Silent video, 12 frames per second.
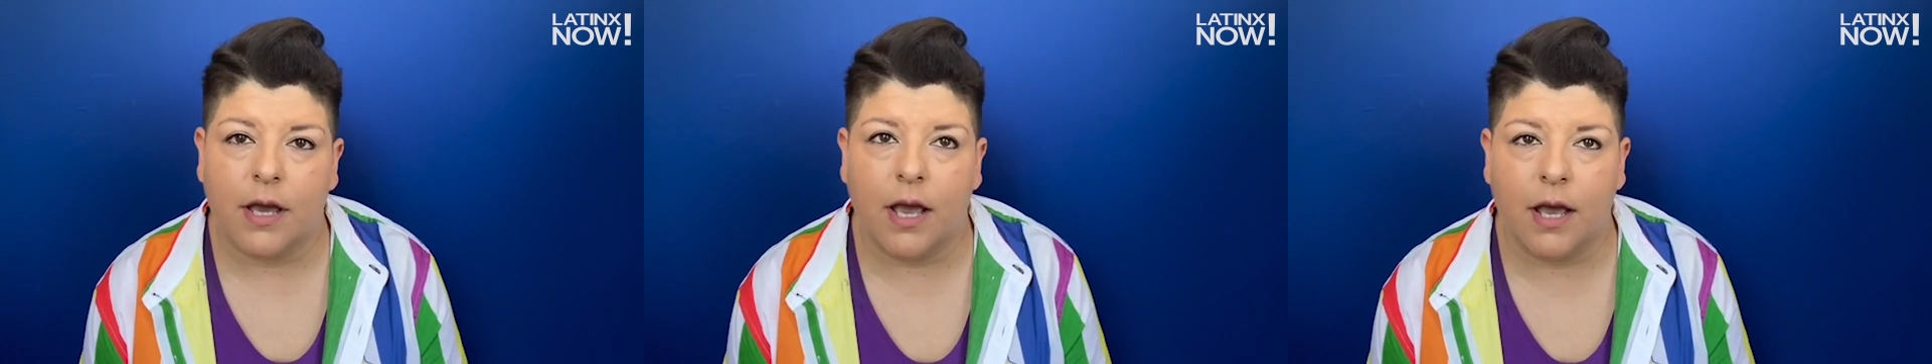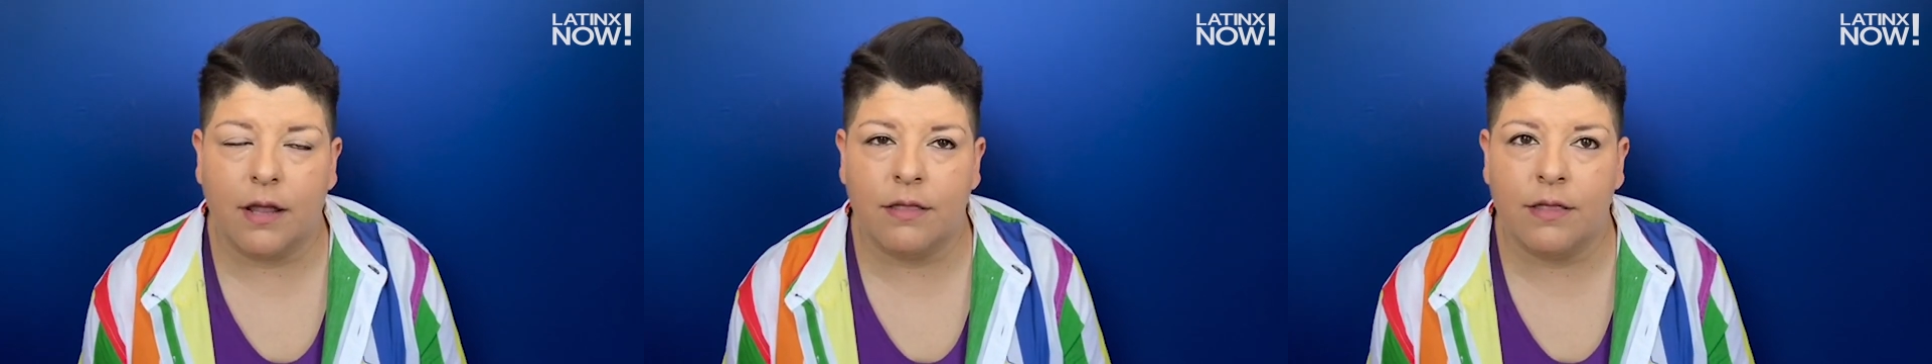
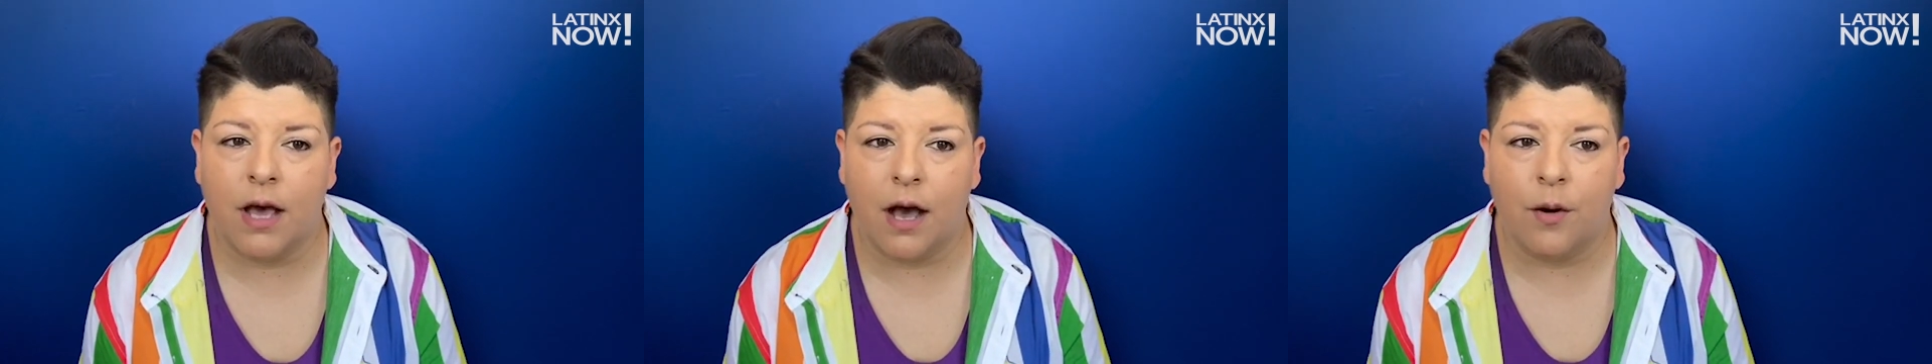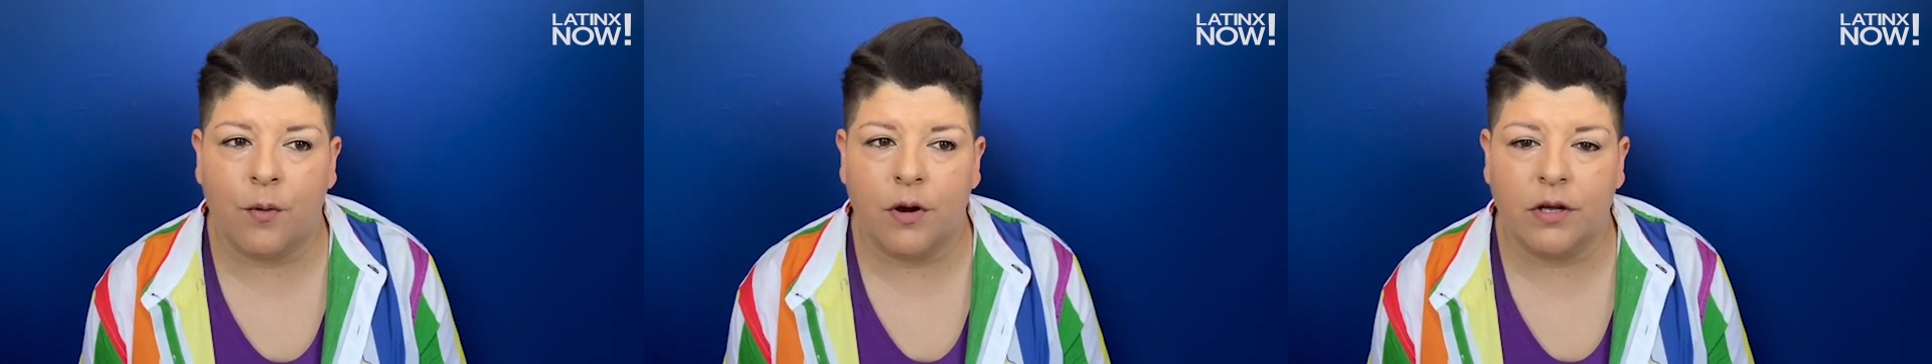and
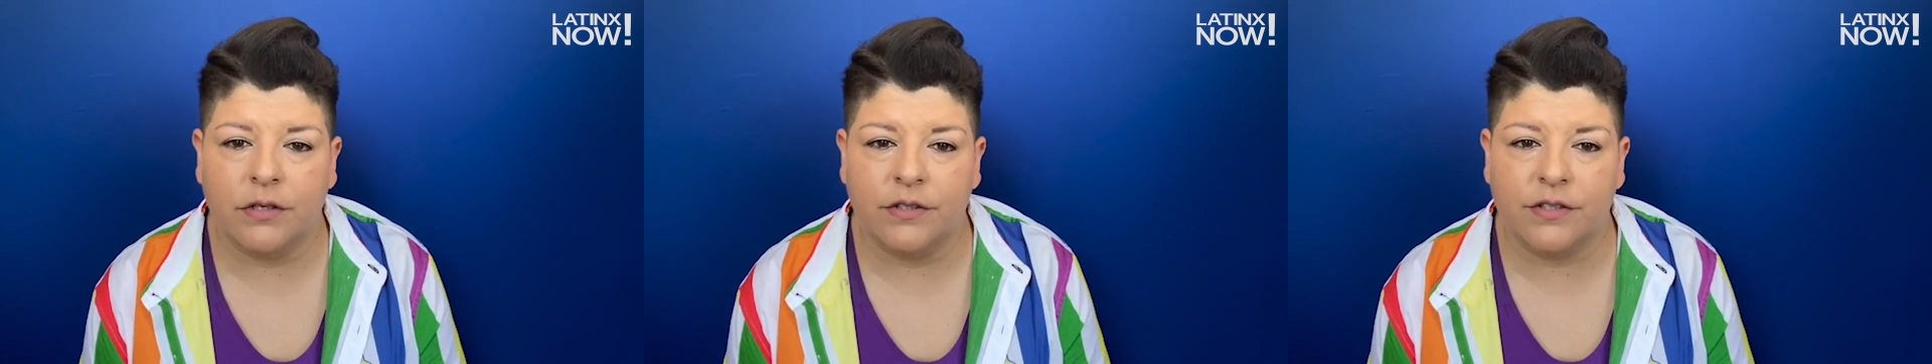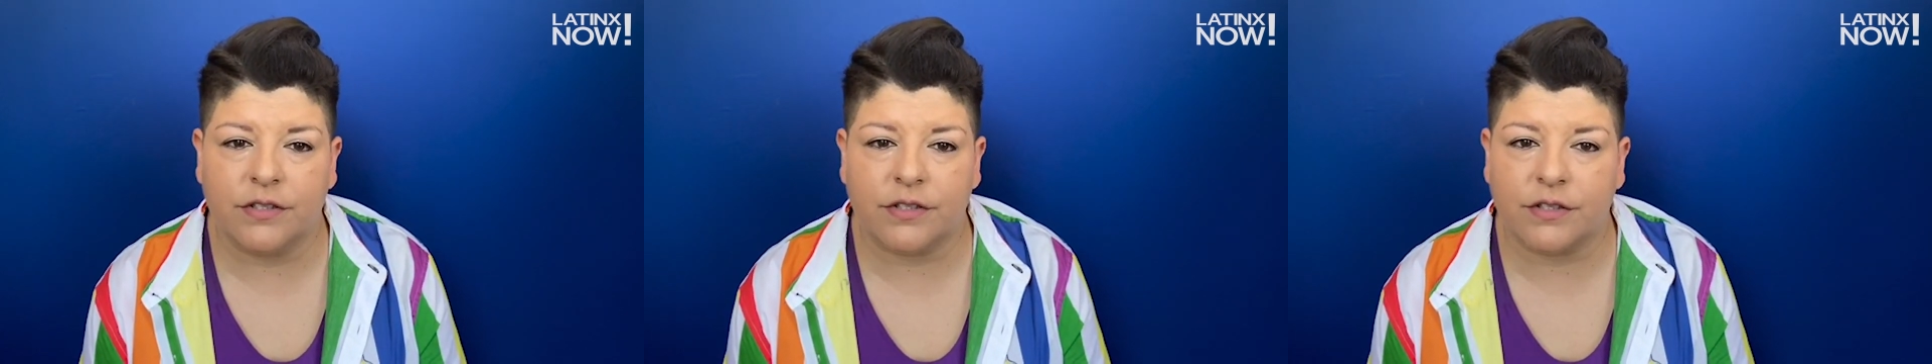that
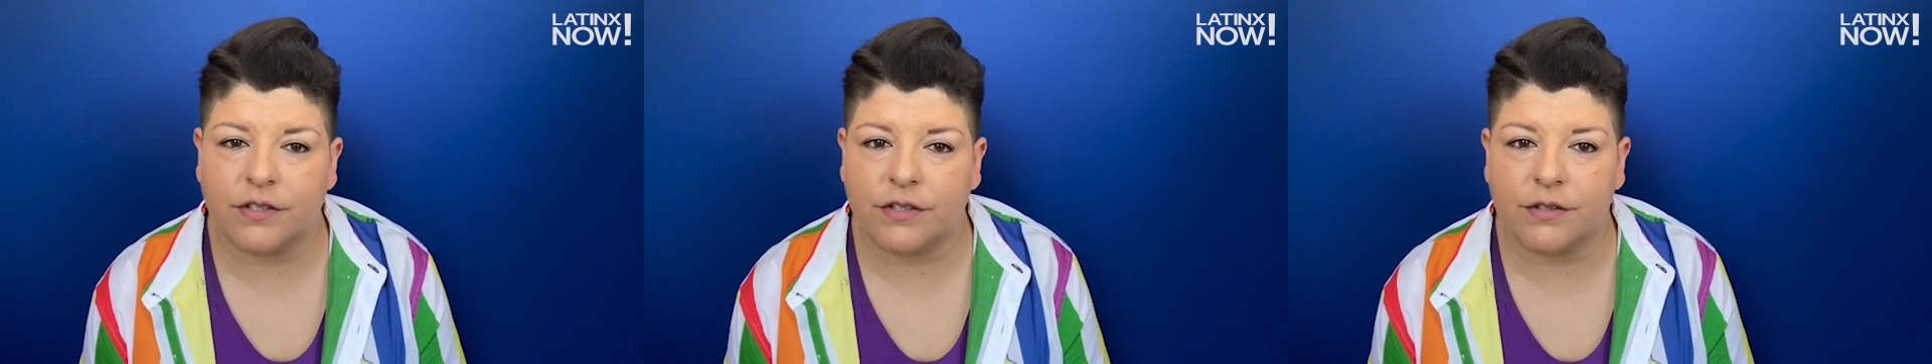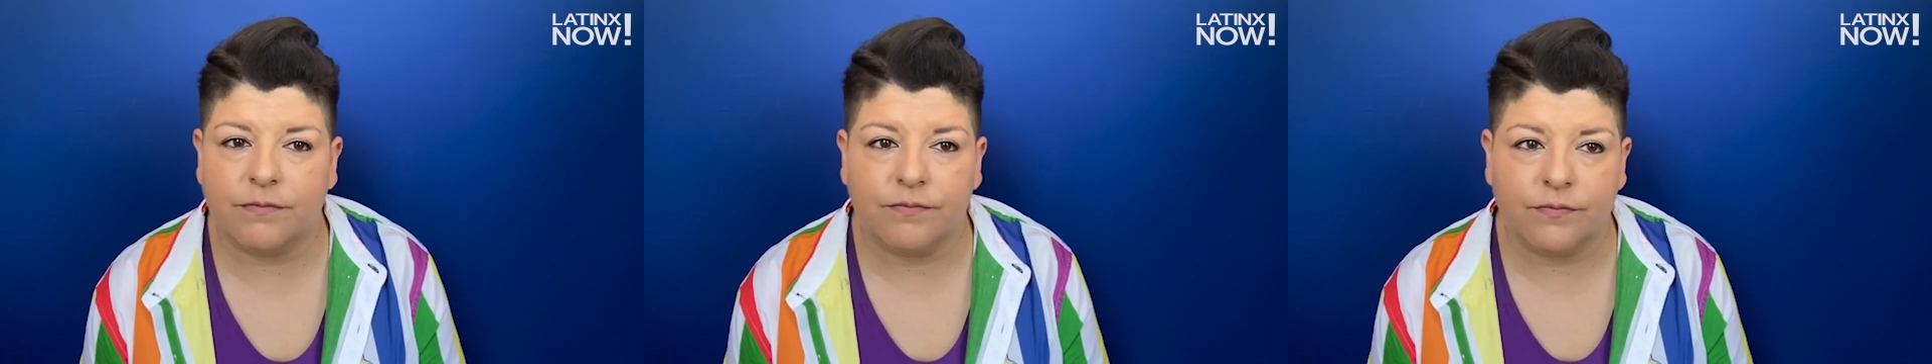was